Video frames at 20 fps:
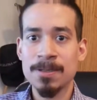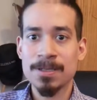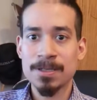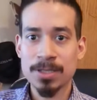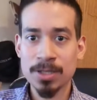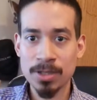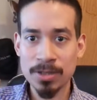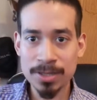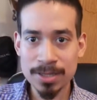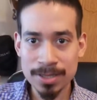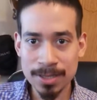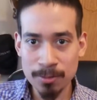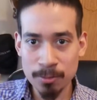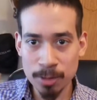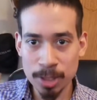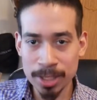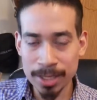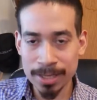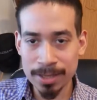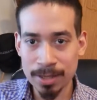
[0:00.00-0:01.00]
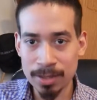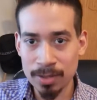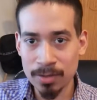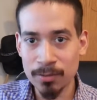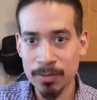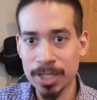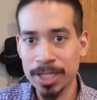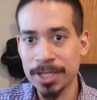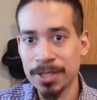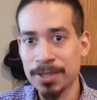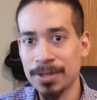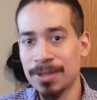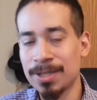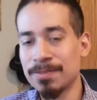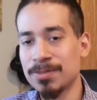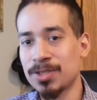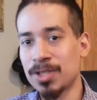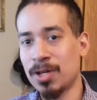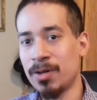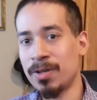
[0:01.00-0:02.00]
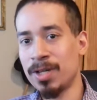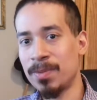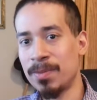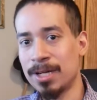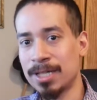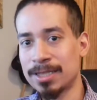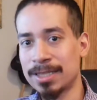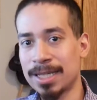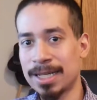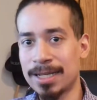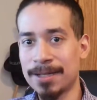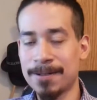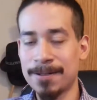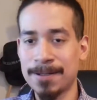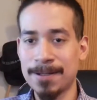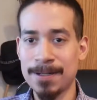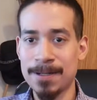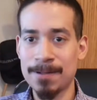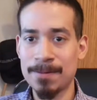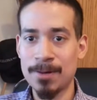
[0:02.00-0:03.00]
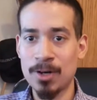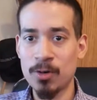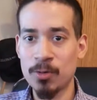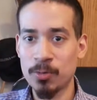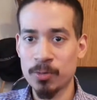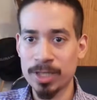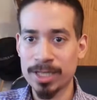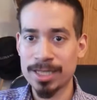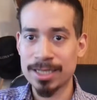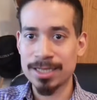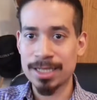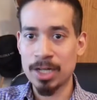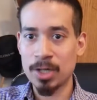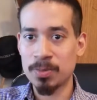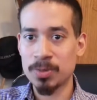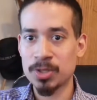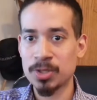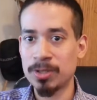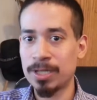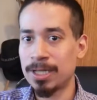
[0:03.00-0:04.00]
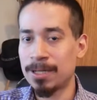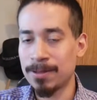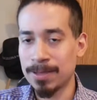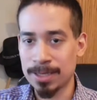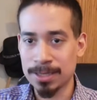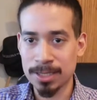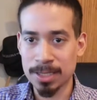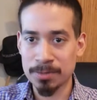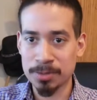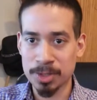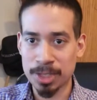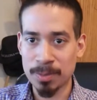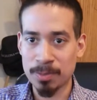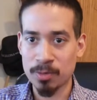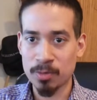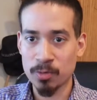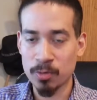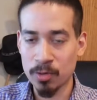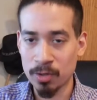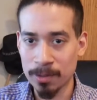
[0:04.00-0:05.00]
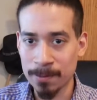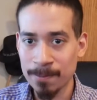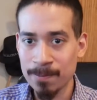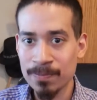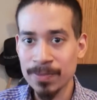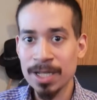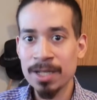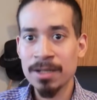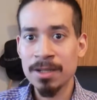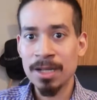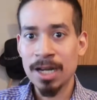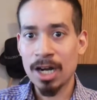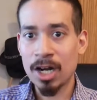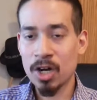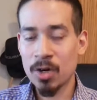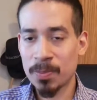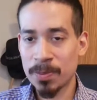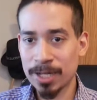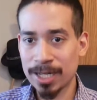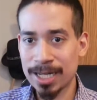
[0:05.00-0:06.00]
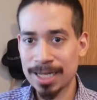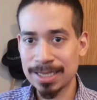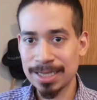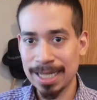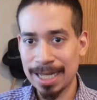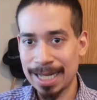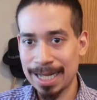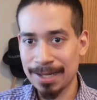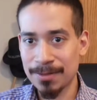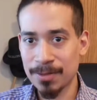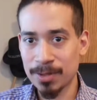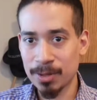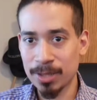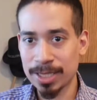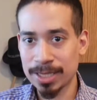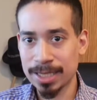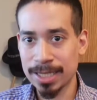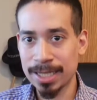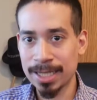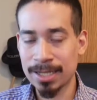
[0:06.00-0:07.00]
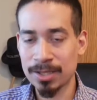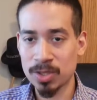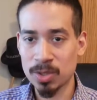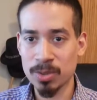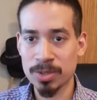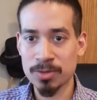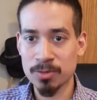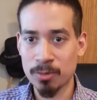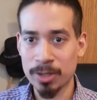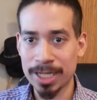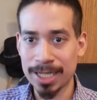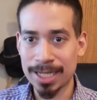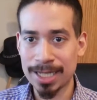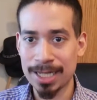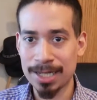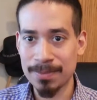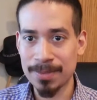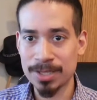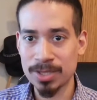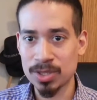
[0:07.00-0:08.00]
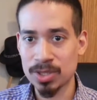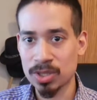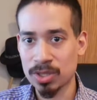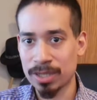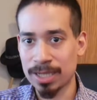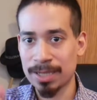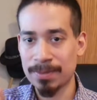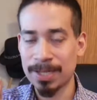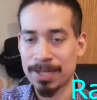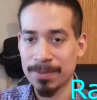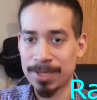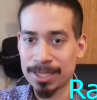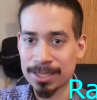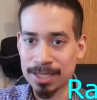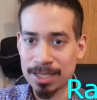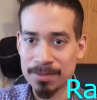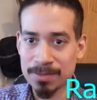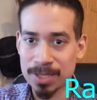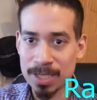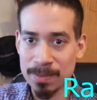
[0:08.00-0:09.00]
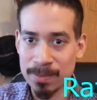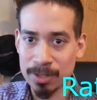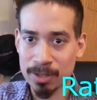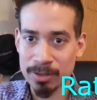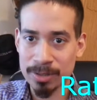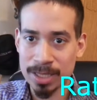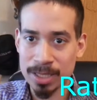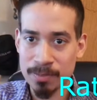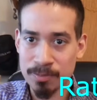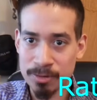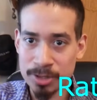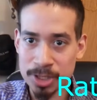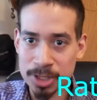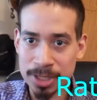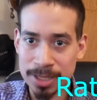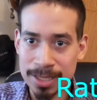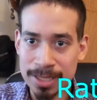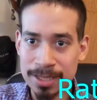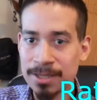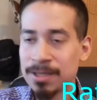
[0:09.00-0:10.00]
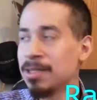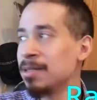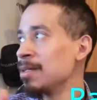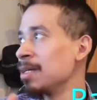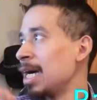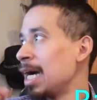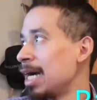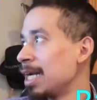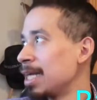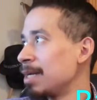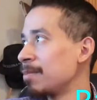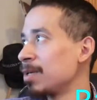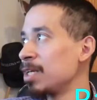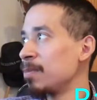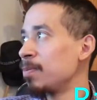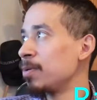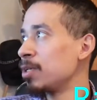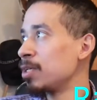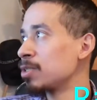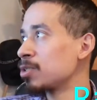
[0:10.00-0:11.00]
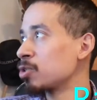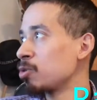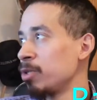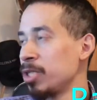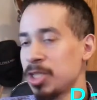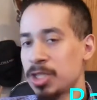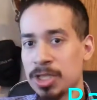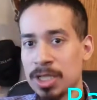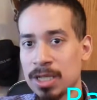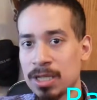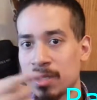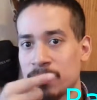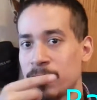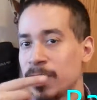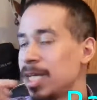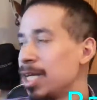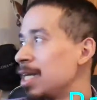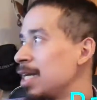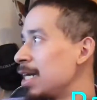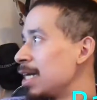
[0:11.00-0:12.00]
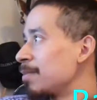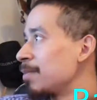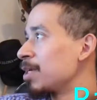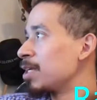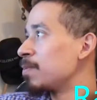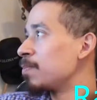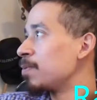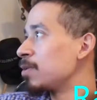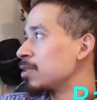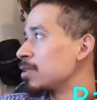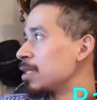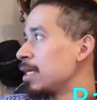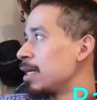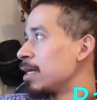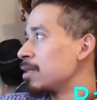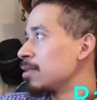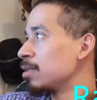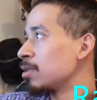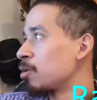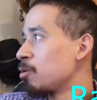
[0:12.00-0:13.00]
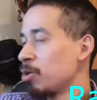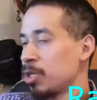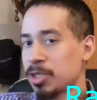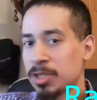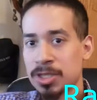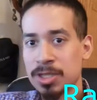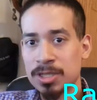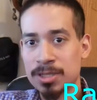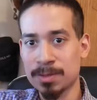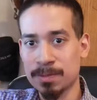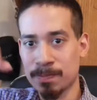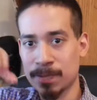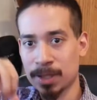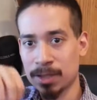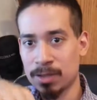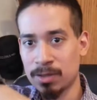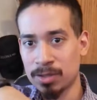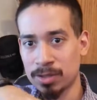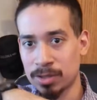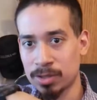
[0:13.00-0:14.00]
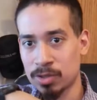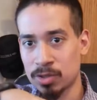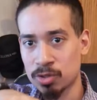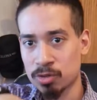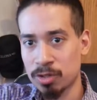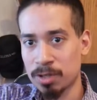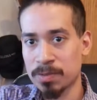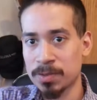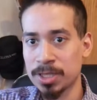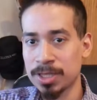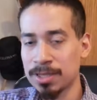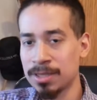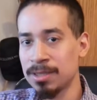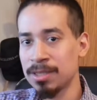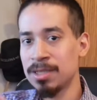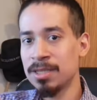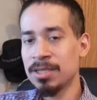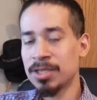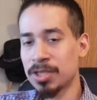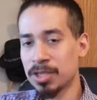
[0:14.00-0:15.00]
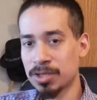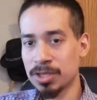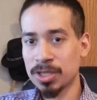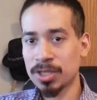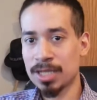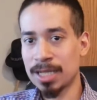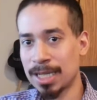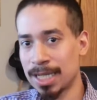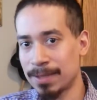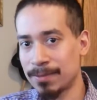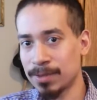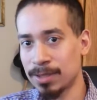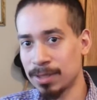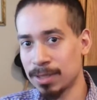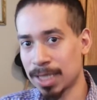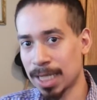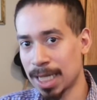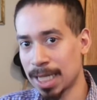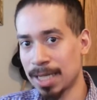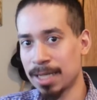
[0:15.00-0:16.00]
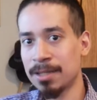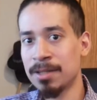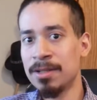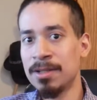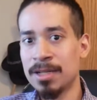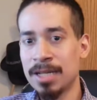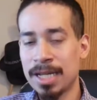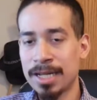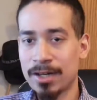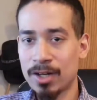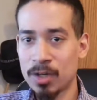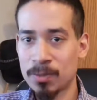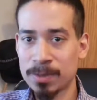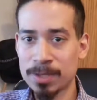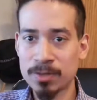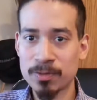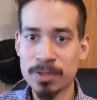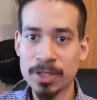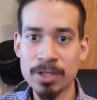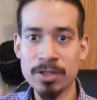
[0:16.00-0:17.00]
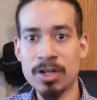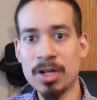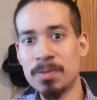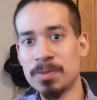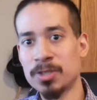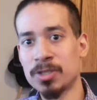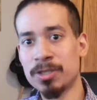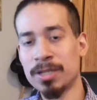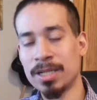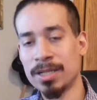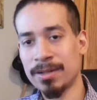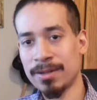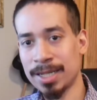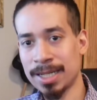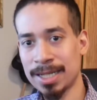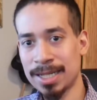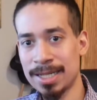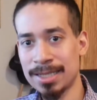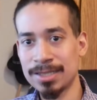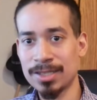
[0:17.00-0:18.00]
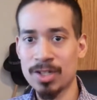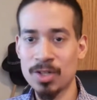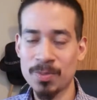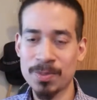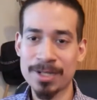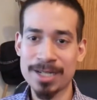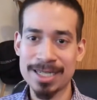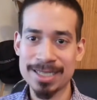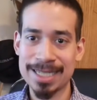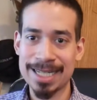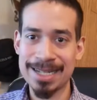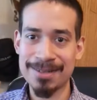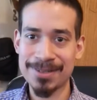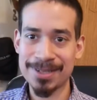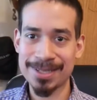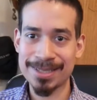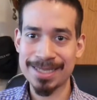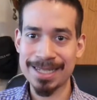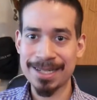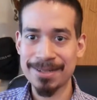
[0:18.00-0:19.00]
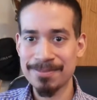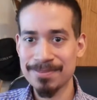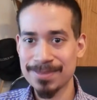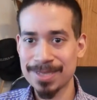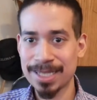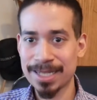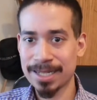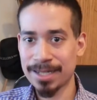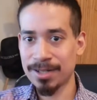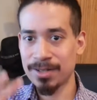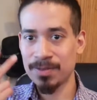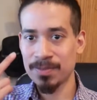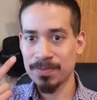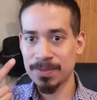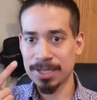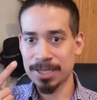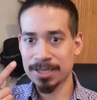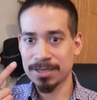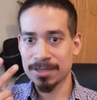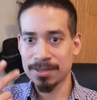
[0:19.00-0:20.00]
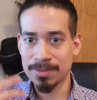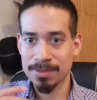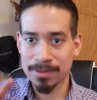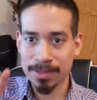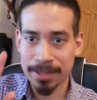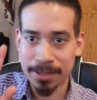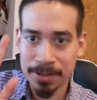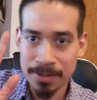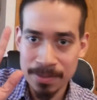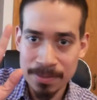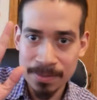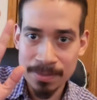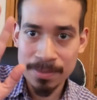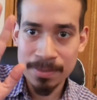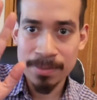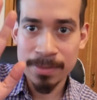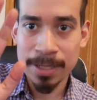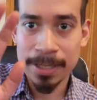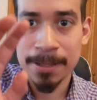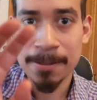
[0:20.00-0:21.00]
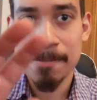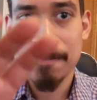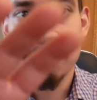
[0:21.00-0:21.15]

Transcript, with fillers: So this is a really long video. I'm sorry about that. Um, hopefully this helps you out in some shape or form. I hope you guys have a great day. As always, rate, comment, subscribe, give me a thumbs up. I greatly appreciate it. I am going to put a screenshot of it, and I am going to put the, the questions below in the description just so you can have a look at it. And I hope this video helps you out. All right, guys? I hope you guys have a good day. Take care. Peace. Later. Bye.